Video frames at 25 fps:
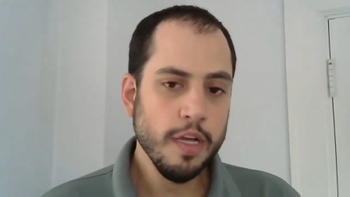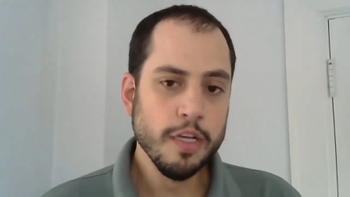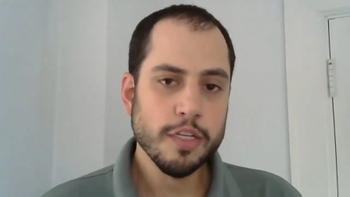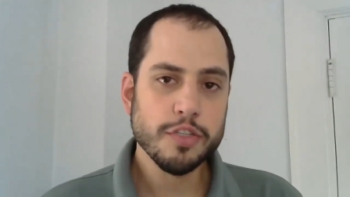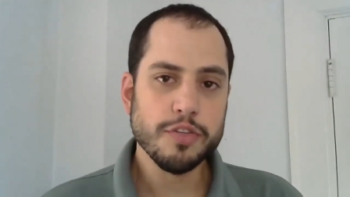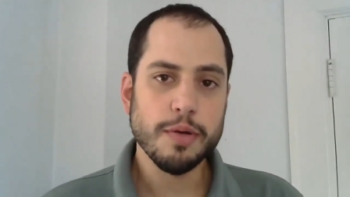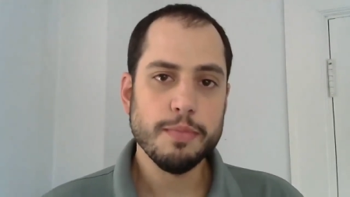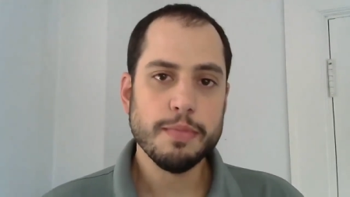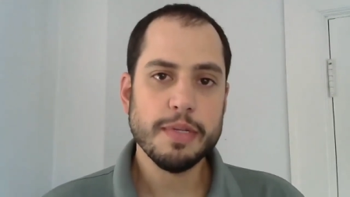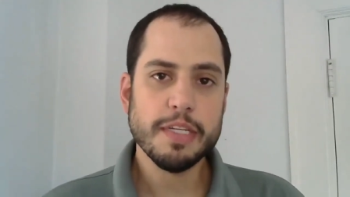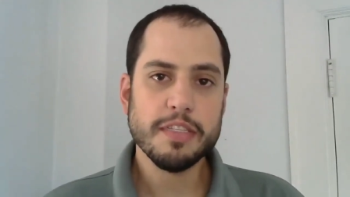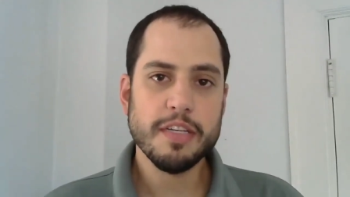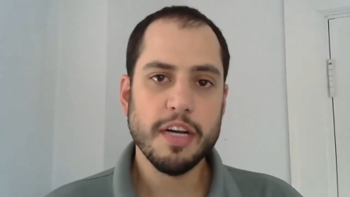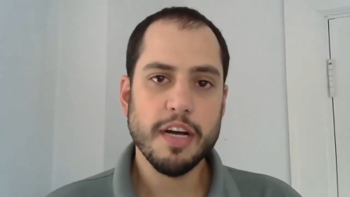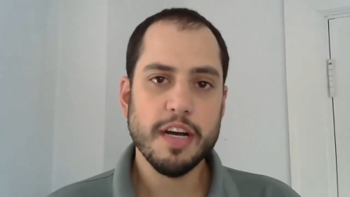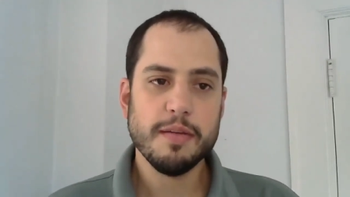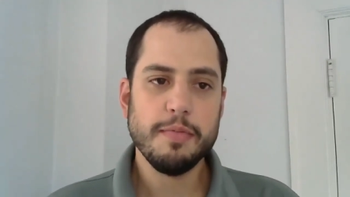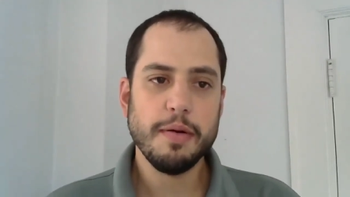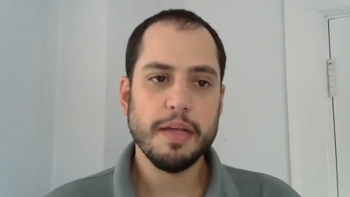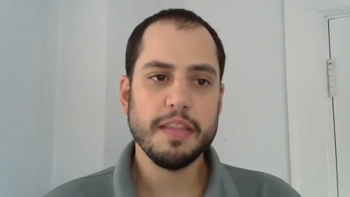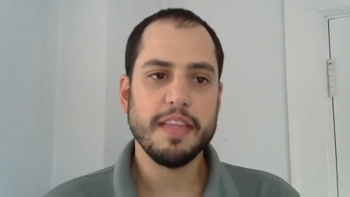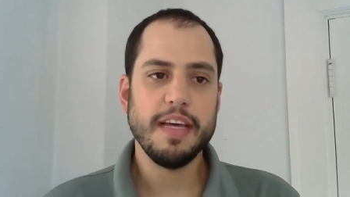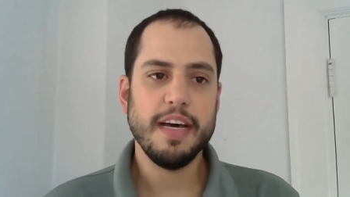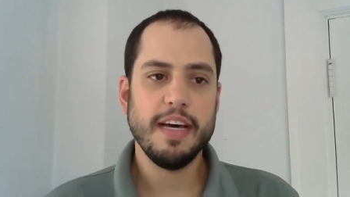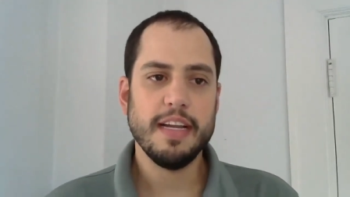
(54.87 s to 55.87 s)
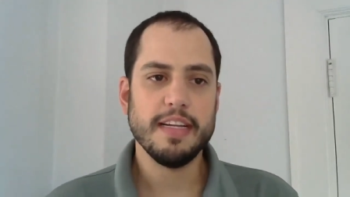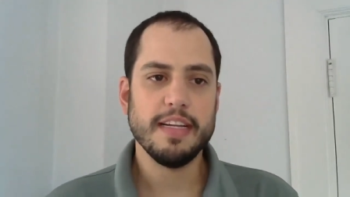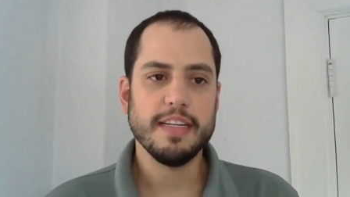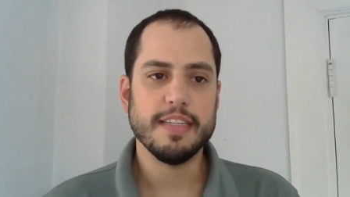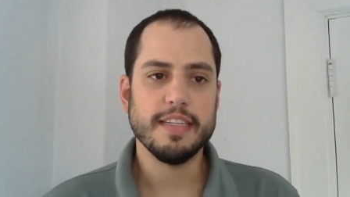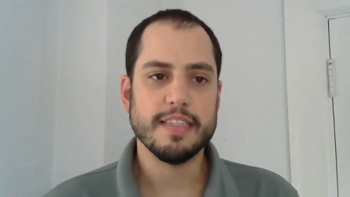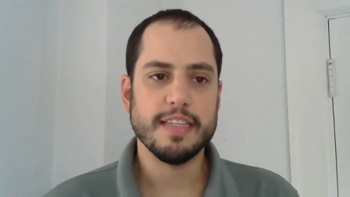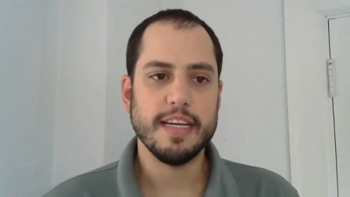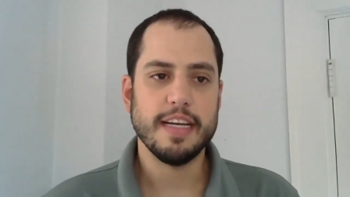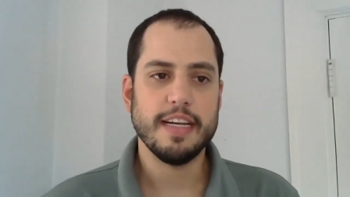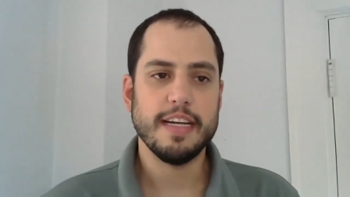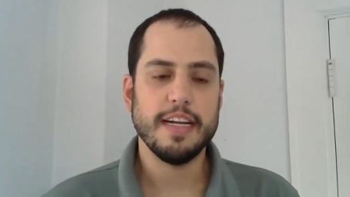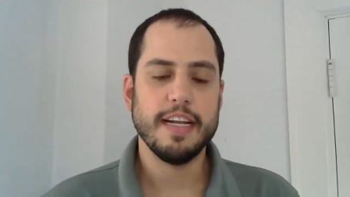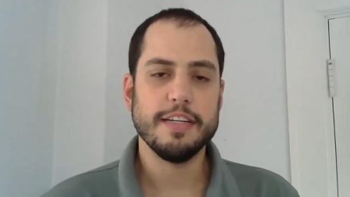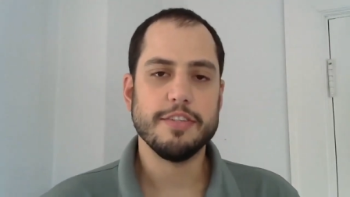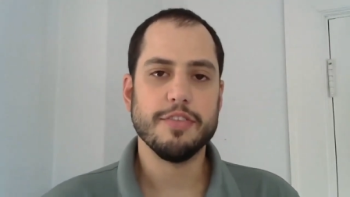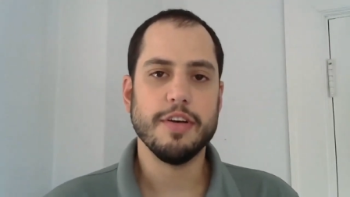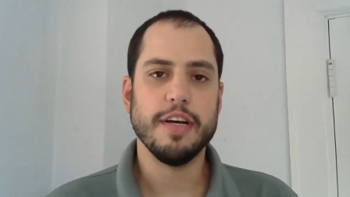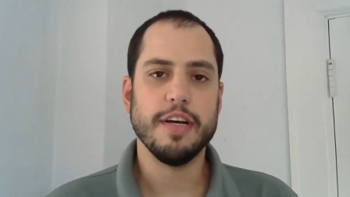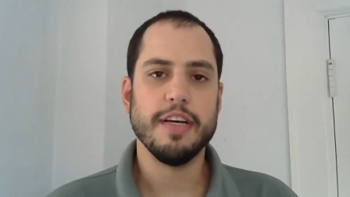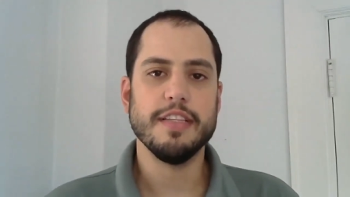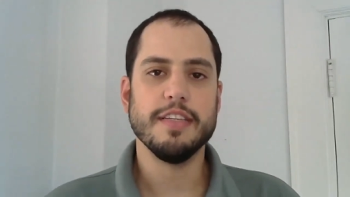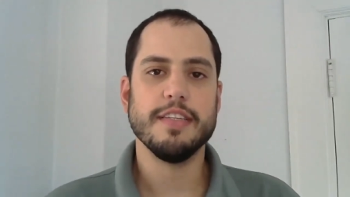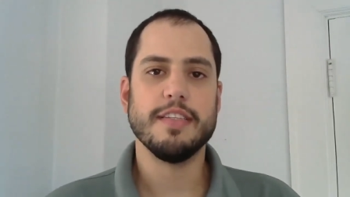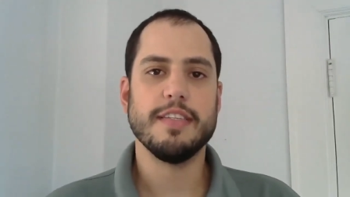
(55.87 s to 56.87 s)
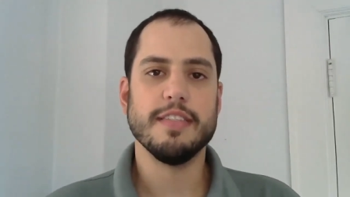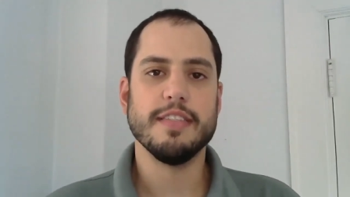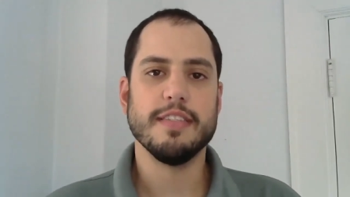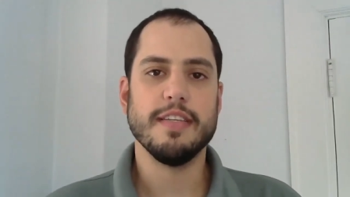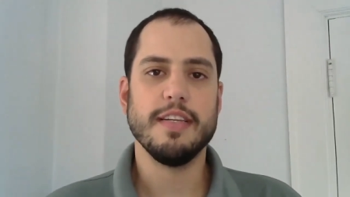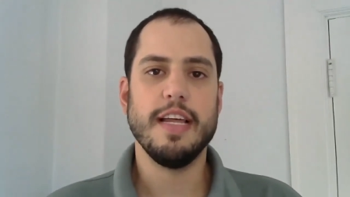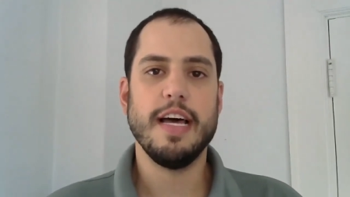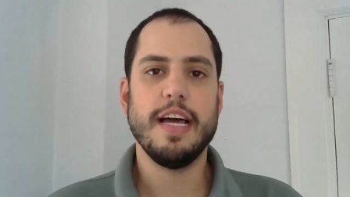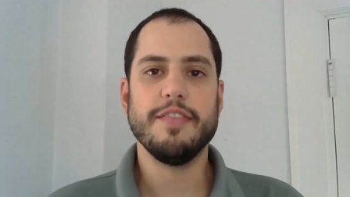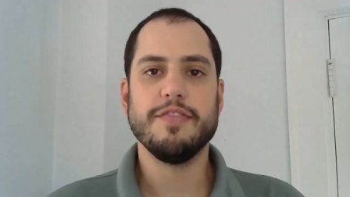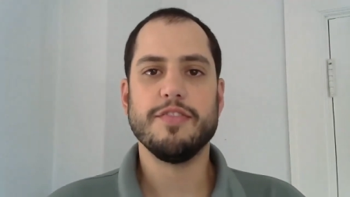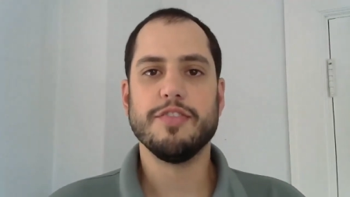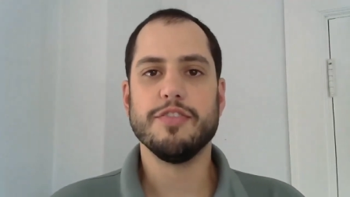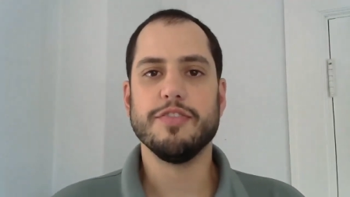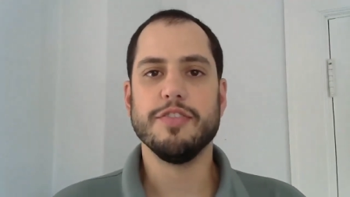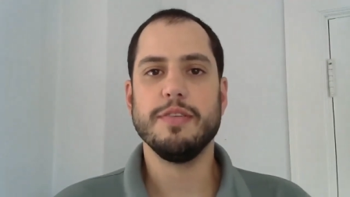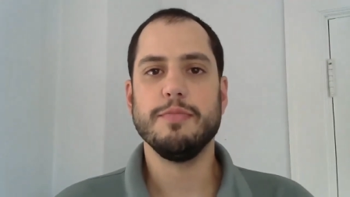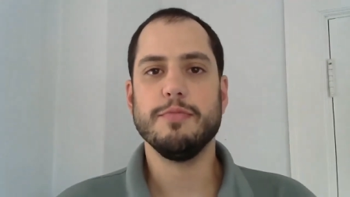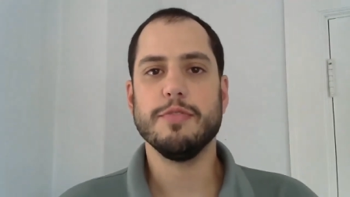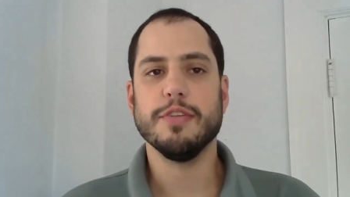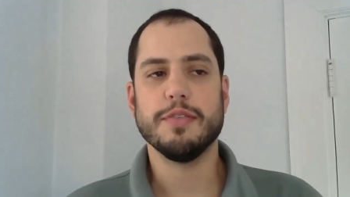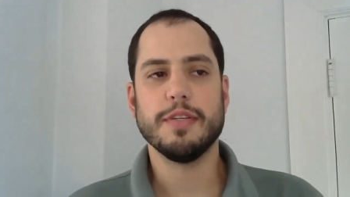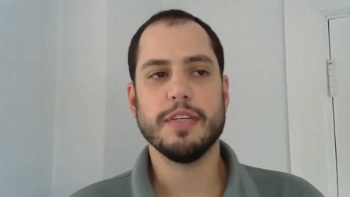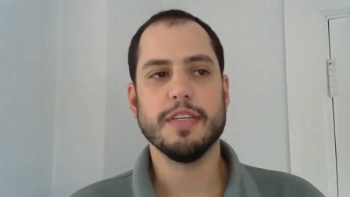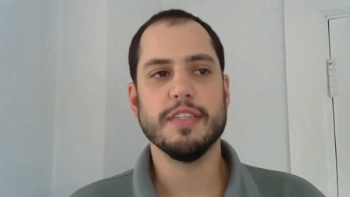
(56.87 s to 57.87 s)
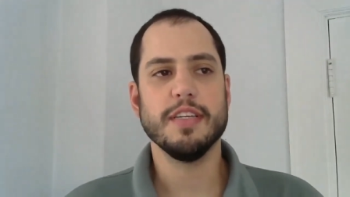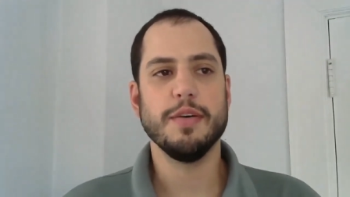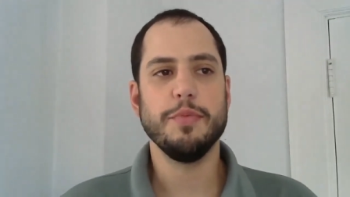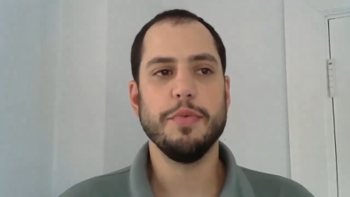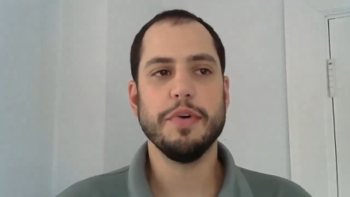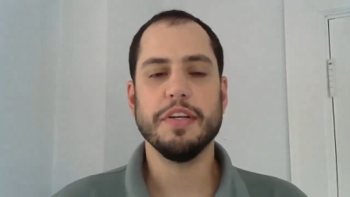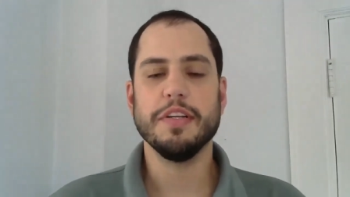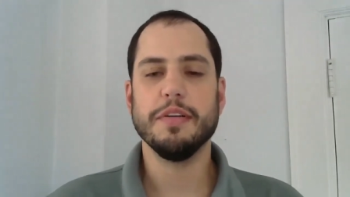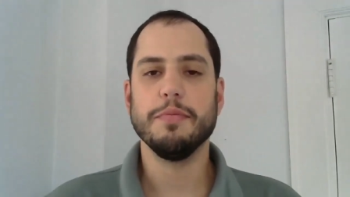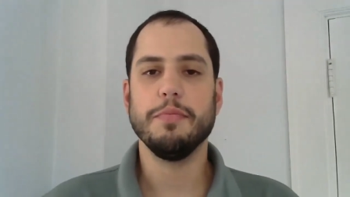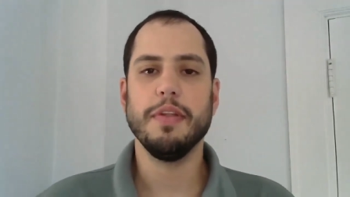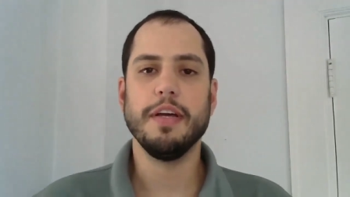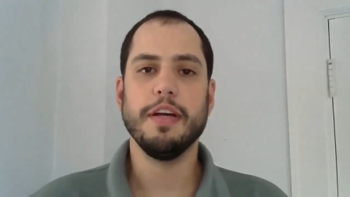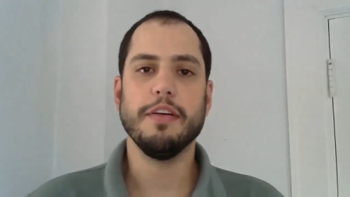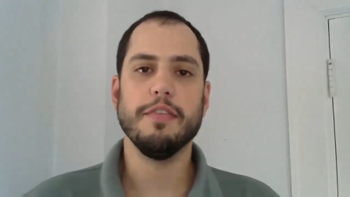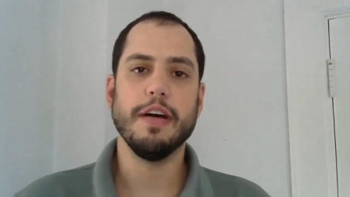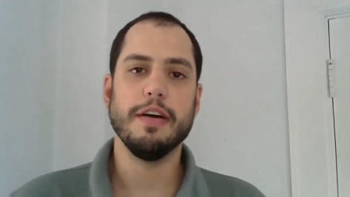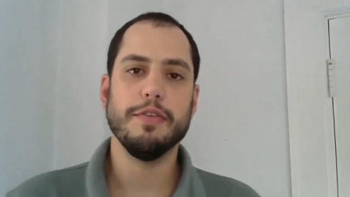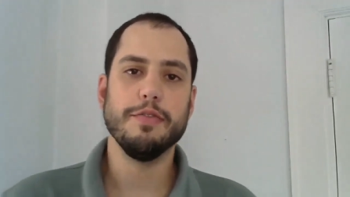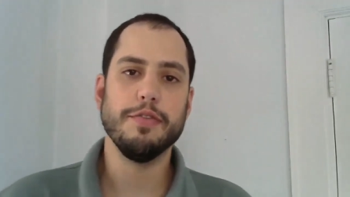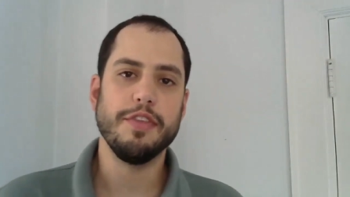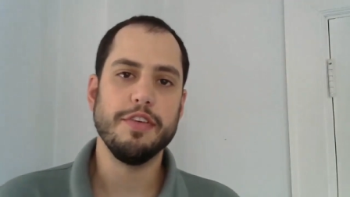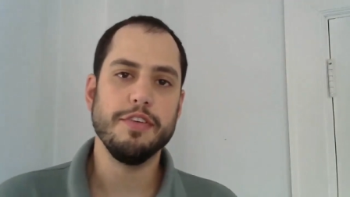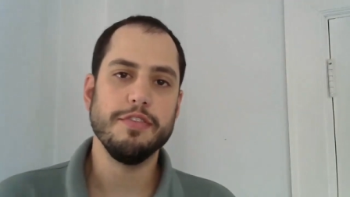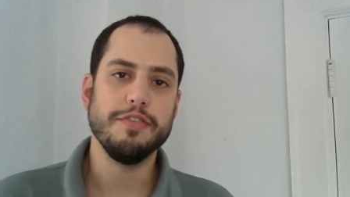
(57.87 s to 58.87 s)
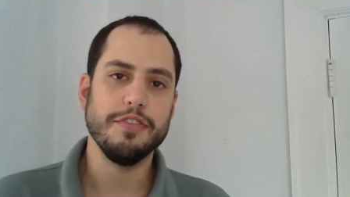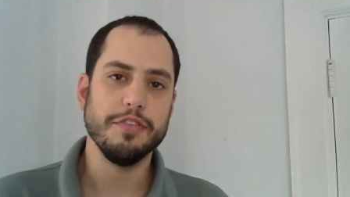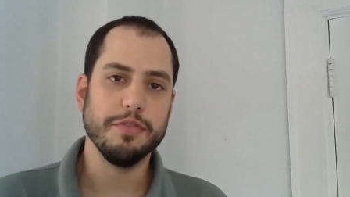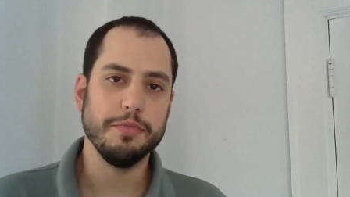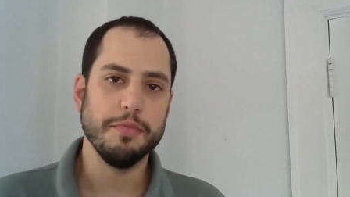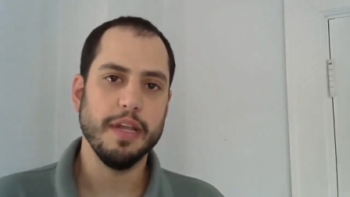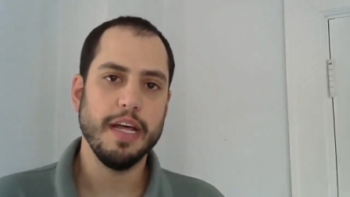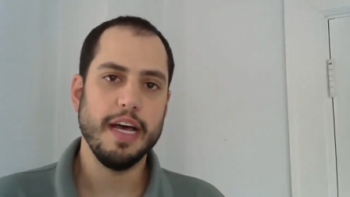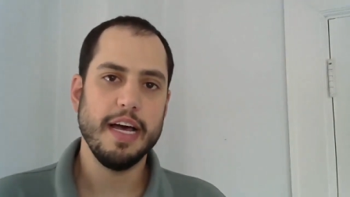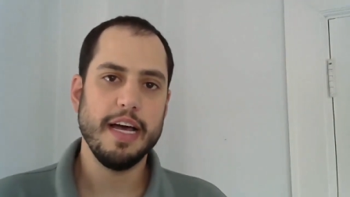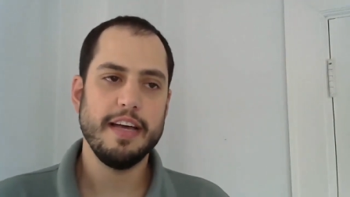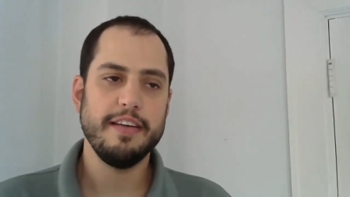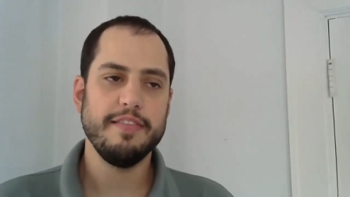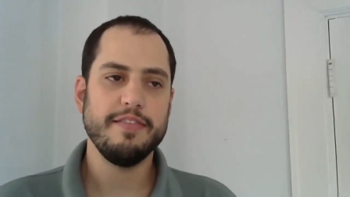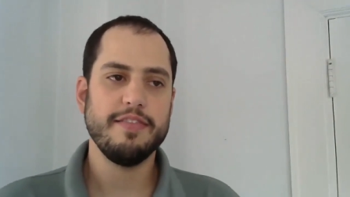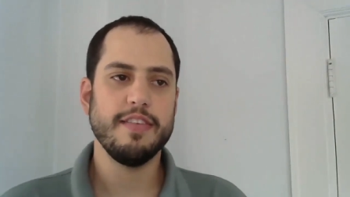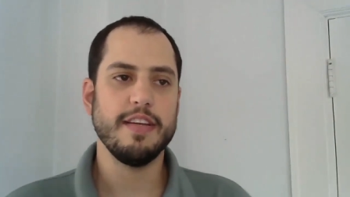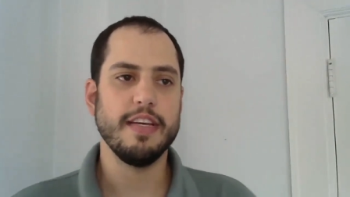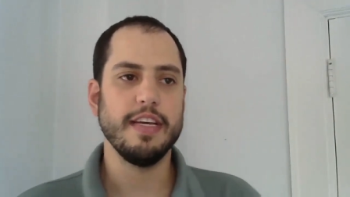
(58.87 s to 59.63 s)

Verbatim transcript: So I'm going to talk about that, and I decided I'd try this as a live stream just because I wanted to play around with YouTube Live